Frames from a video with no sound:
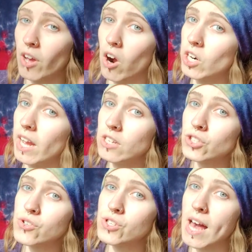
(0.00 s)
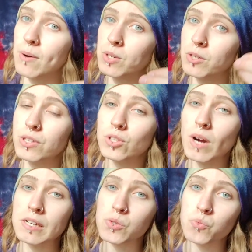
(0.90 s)
archangels that work with
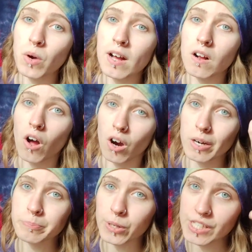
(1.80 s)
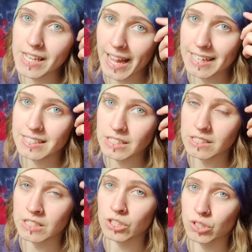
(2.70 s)
you as well are
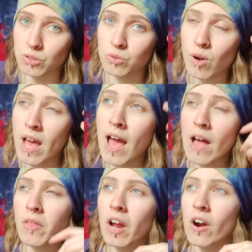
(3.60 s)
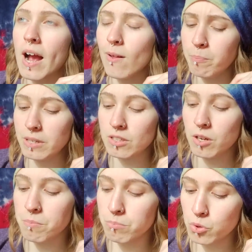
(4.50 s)
protecting you, and they are
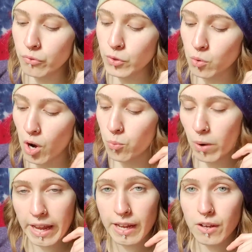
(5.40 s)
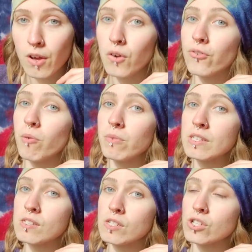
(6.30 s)
helping move you away from
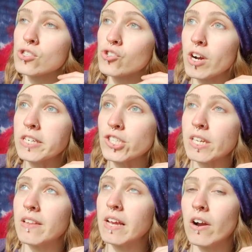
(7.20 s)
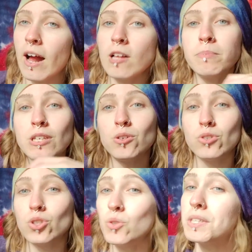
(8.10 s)
this destruction, and they are helping
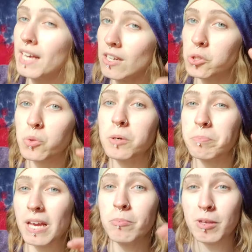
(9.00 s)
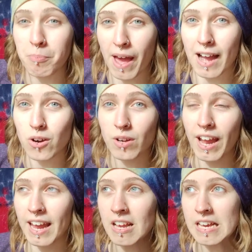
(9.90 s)
you to get your baby back,
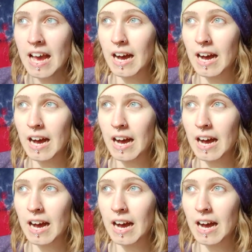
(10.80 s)
okay?